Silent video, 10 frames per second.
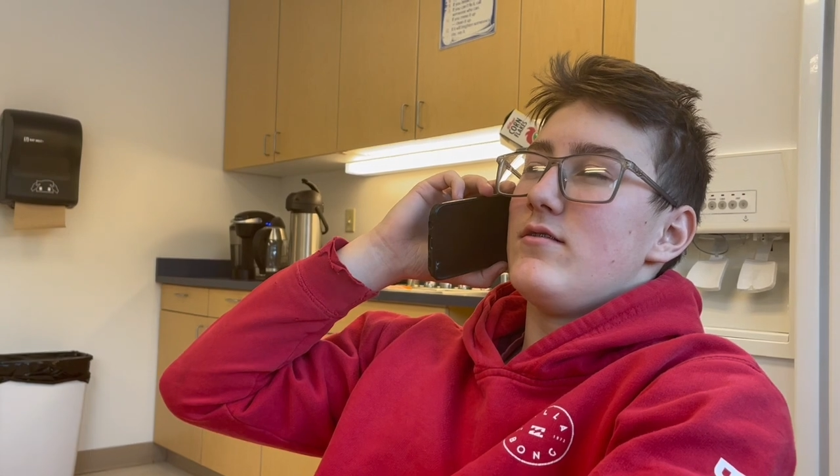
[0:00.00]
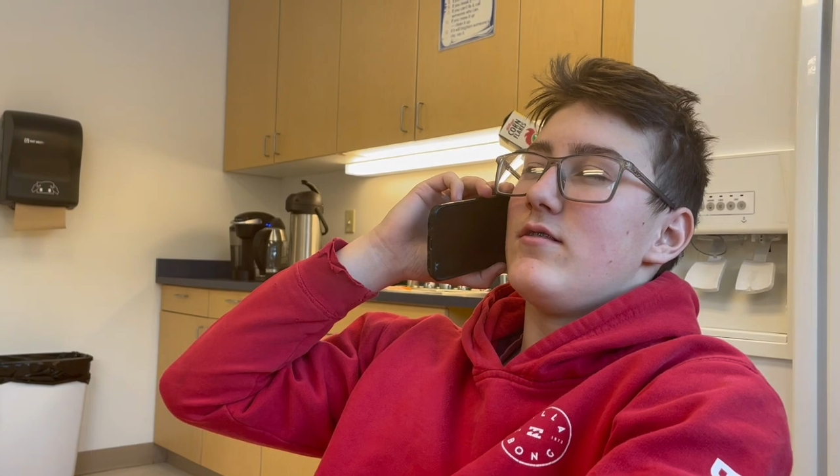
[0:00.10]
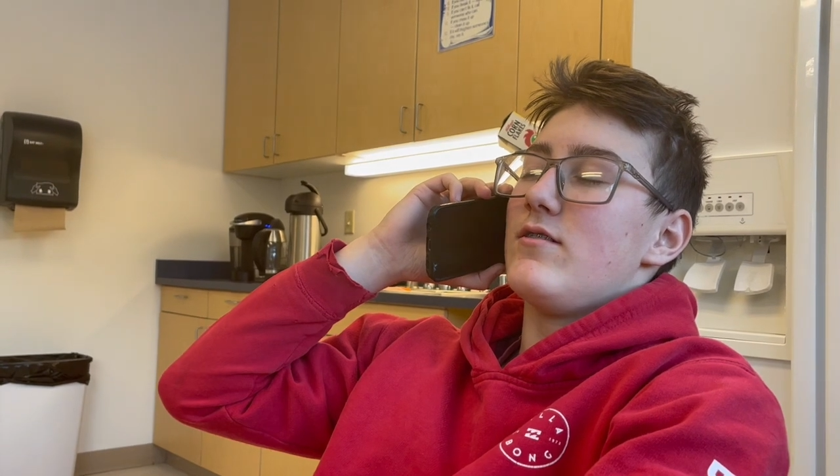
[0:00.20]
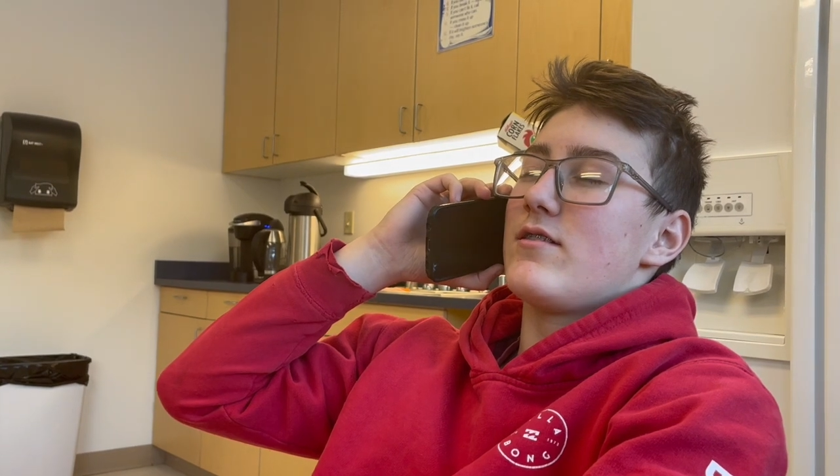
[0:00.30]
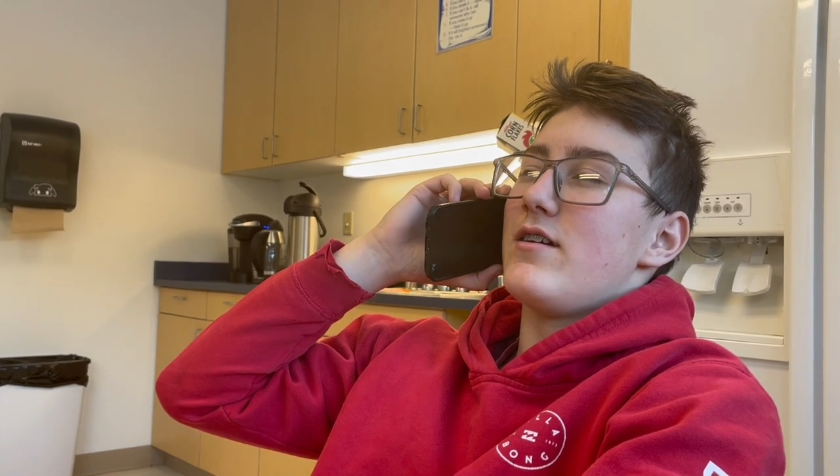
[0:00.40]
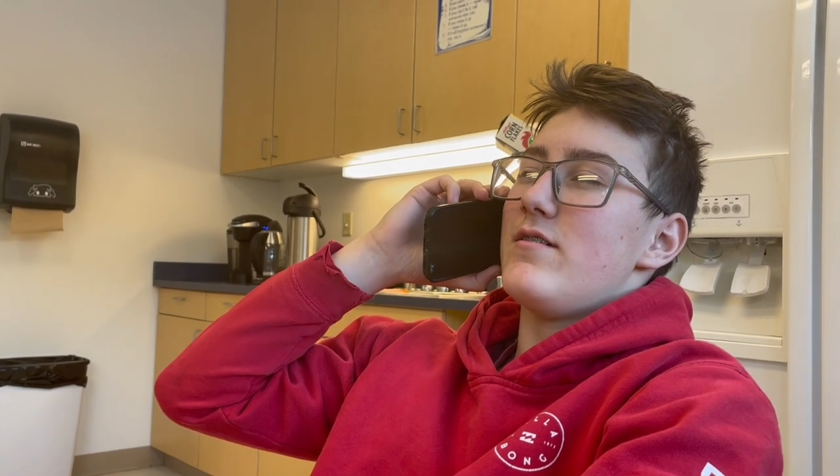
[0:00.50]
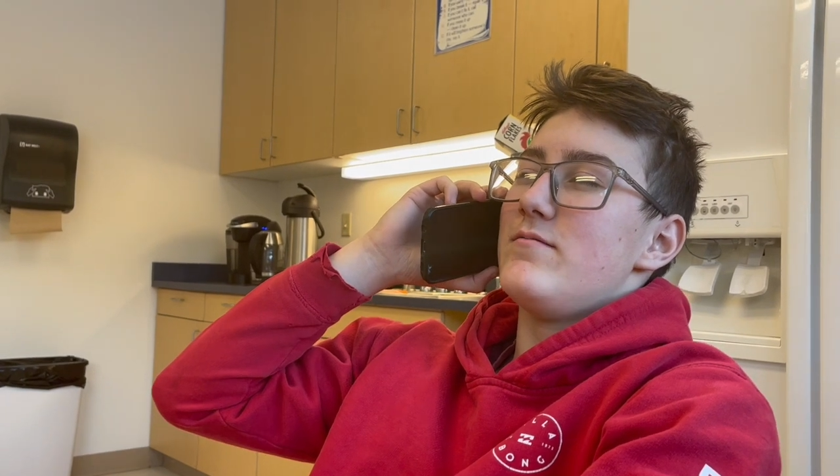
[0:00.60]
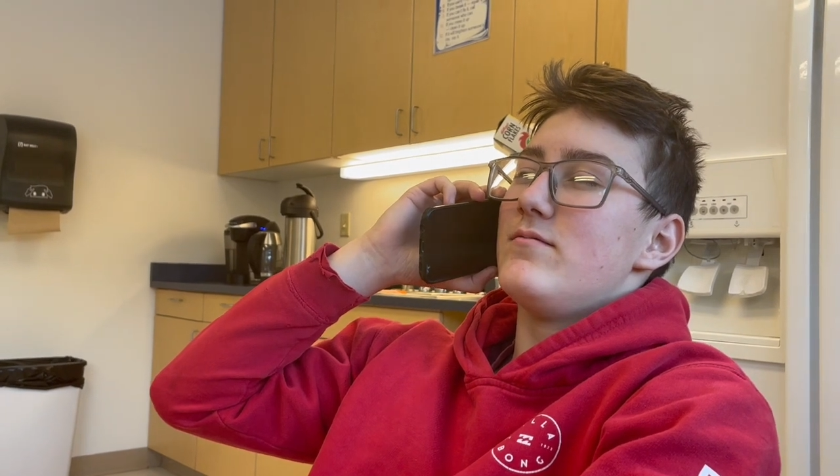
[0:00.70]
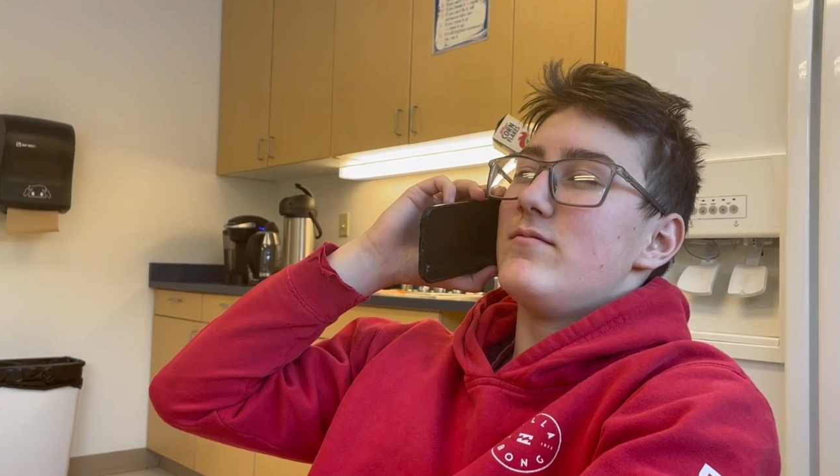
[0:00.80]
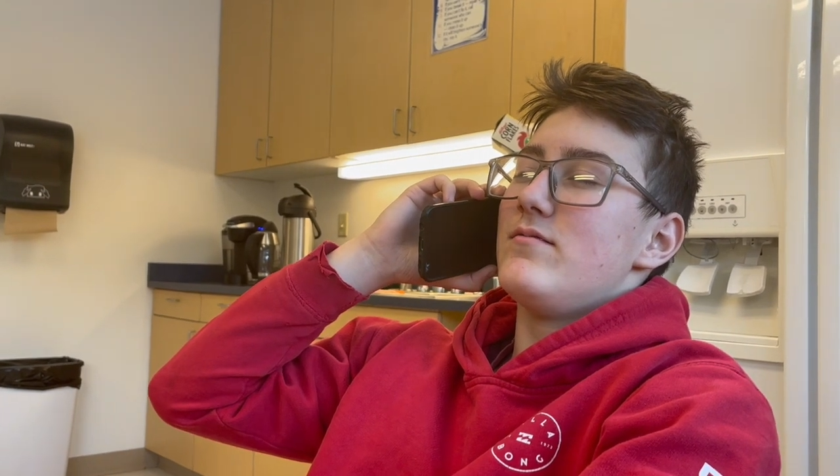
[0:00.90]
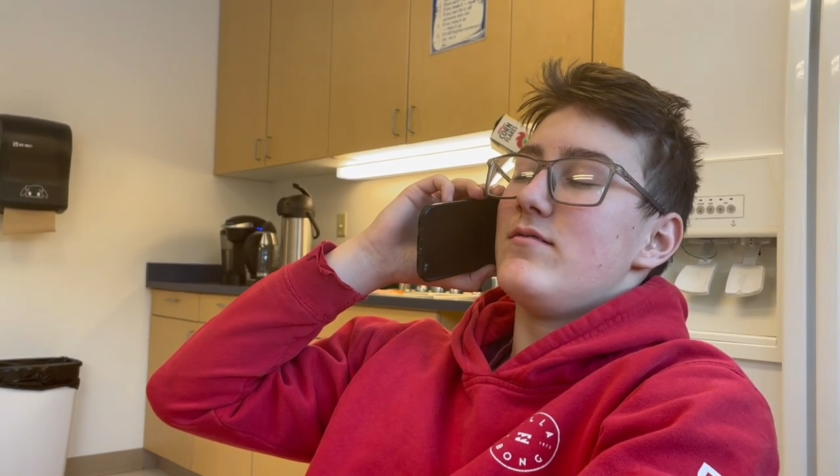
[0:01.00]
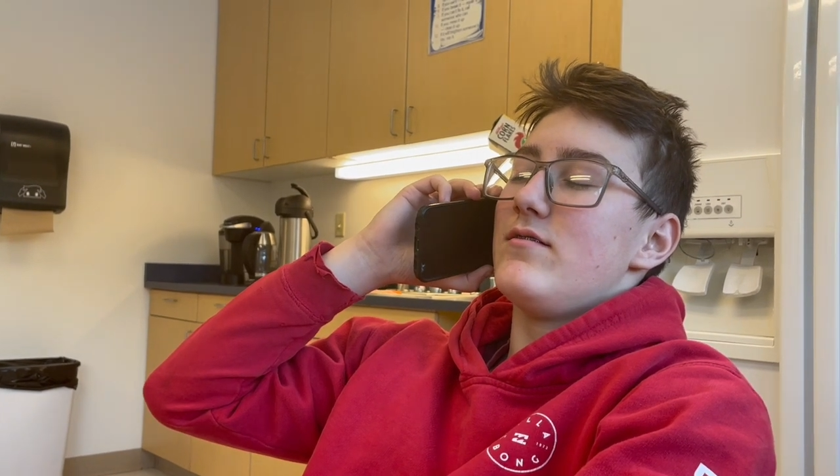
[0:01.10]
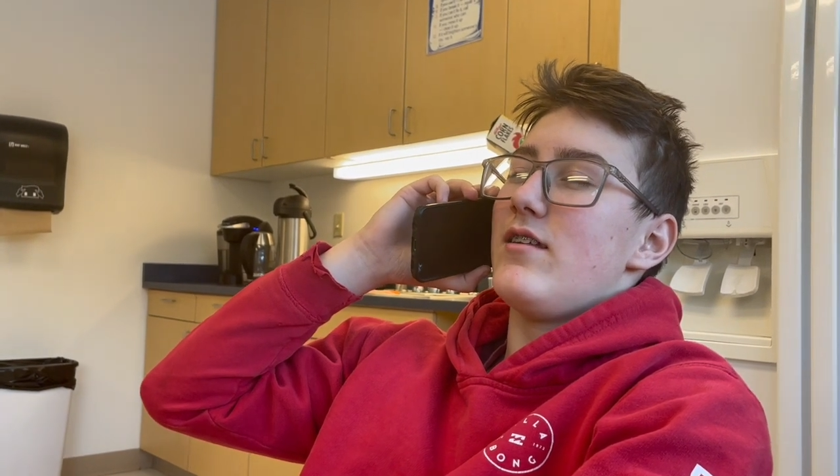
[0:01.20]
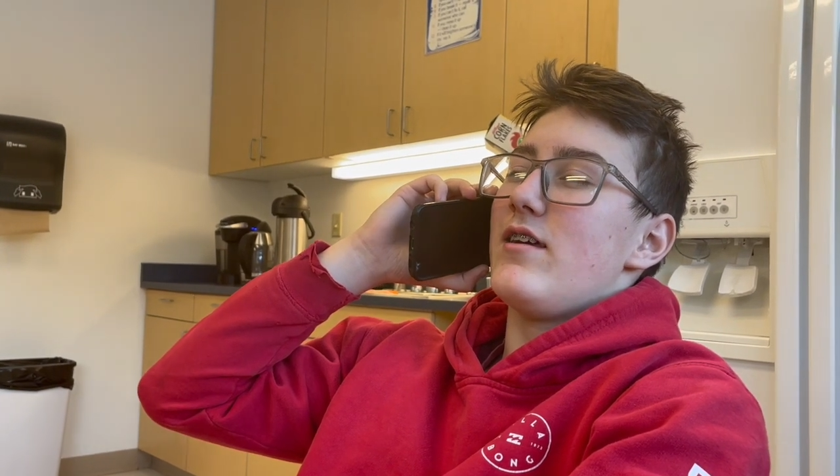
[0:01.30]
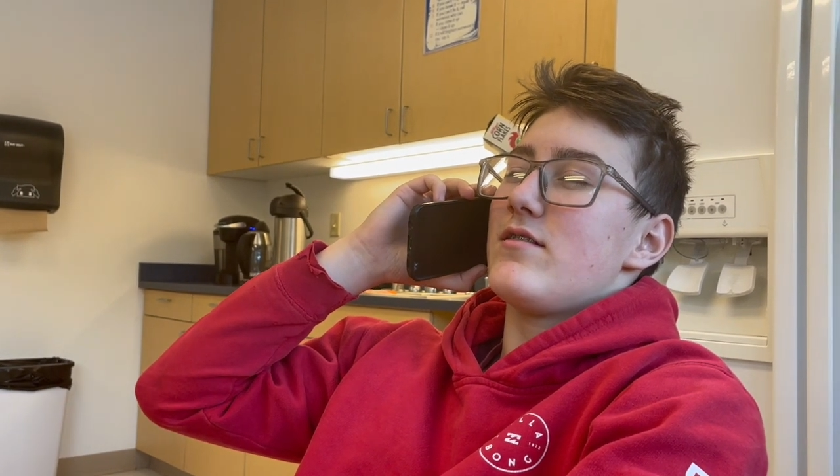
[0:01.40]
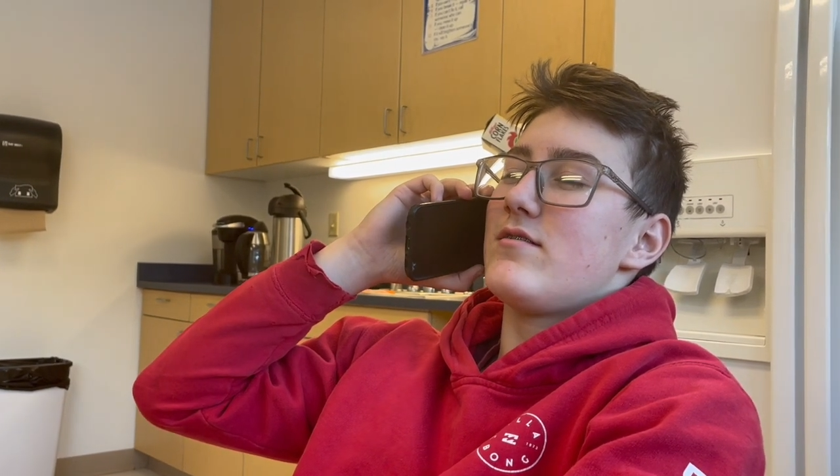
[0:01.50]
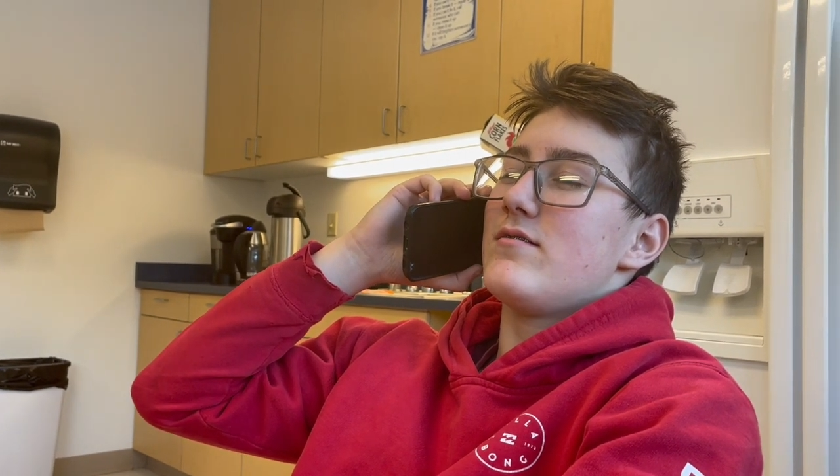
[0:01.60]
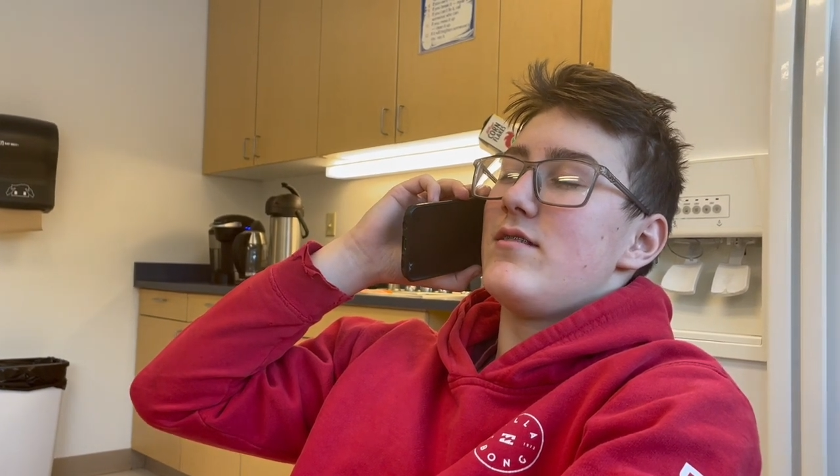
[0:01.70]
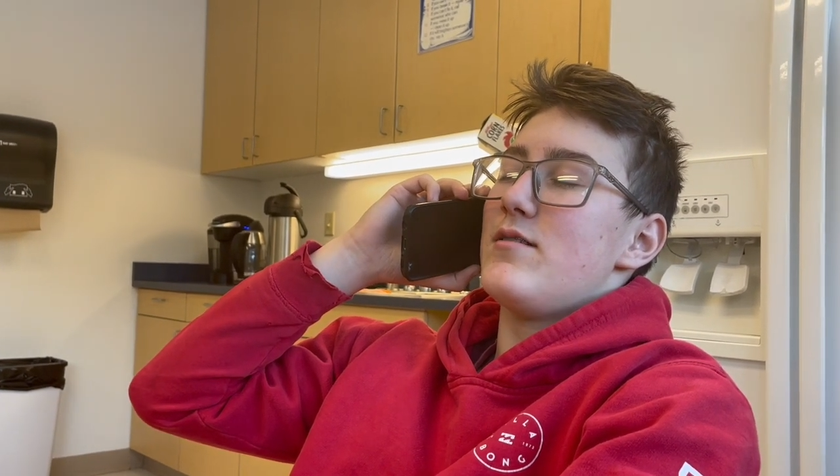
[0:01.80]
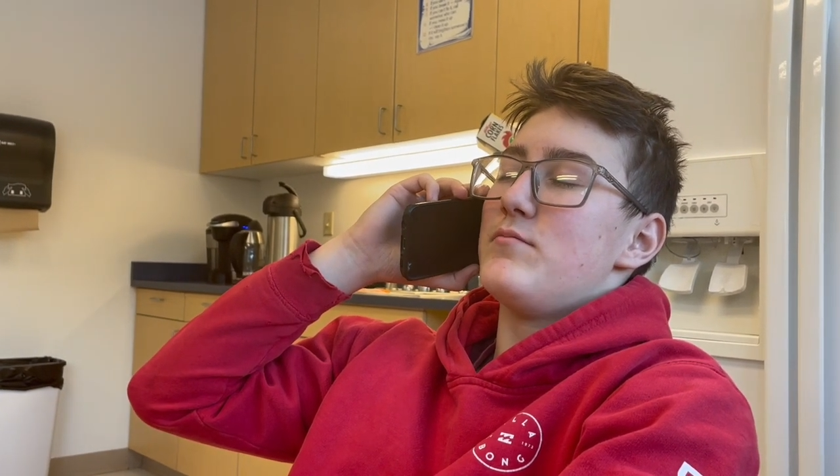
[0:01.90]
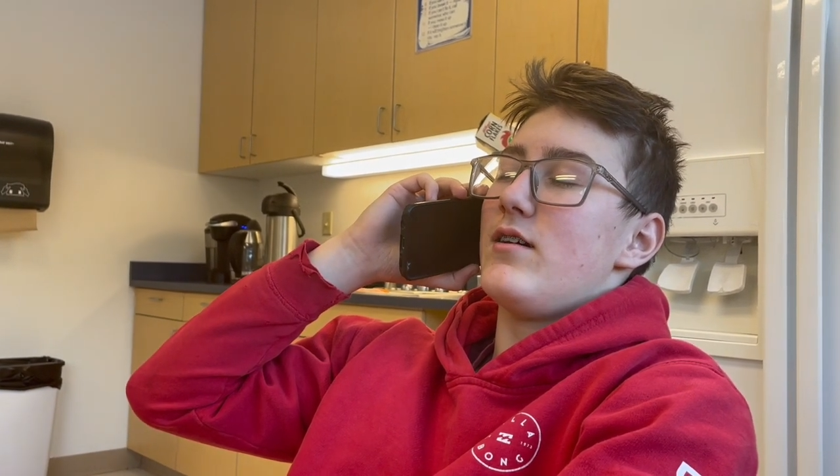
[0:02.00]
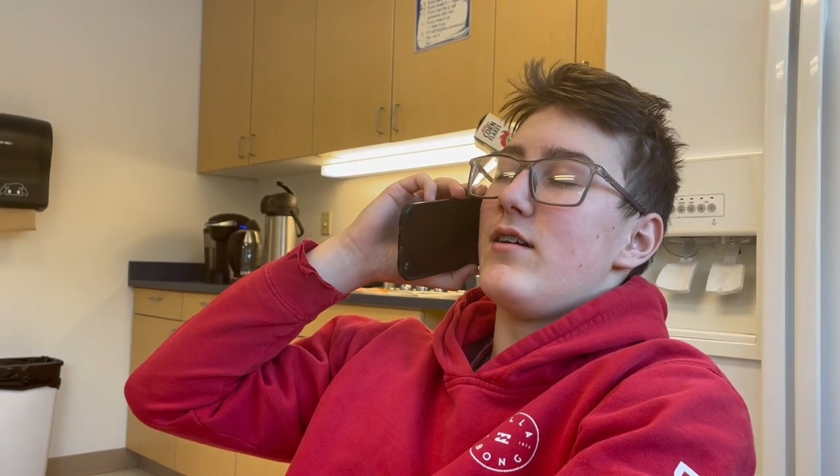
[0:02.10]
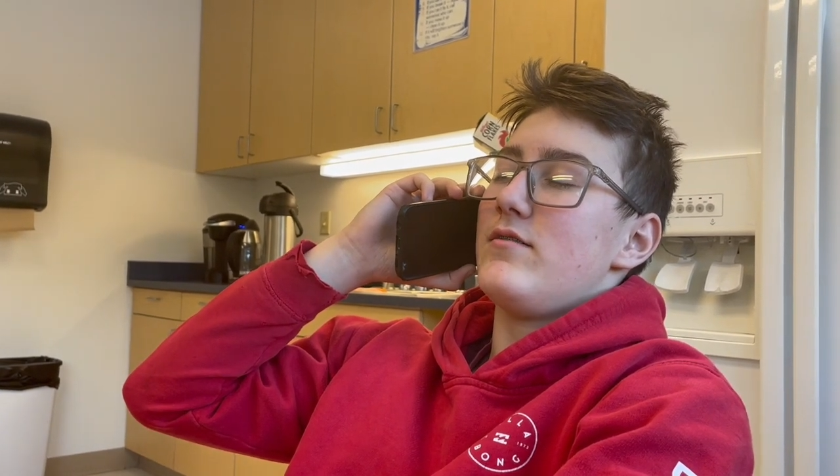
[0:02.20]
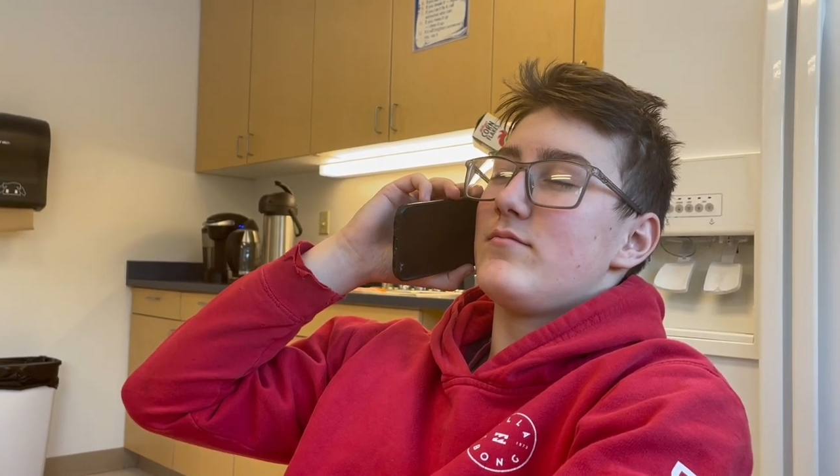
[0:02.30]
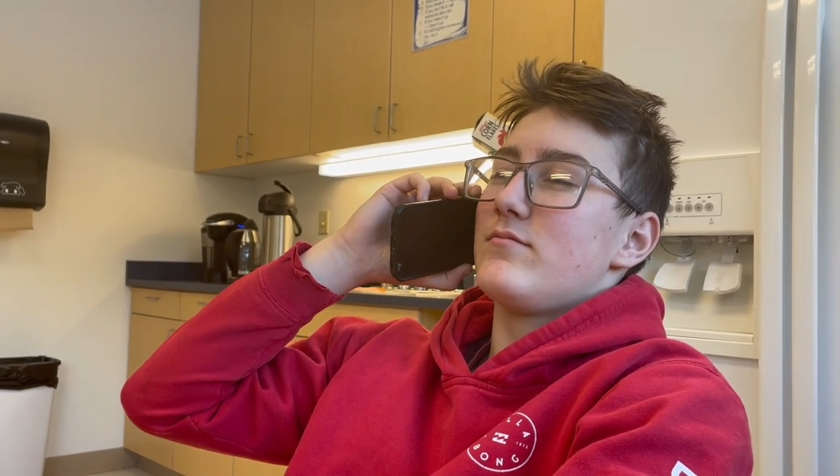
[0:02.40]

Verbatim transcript: Okay, thanks. Yep, bye.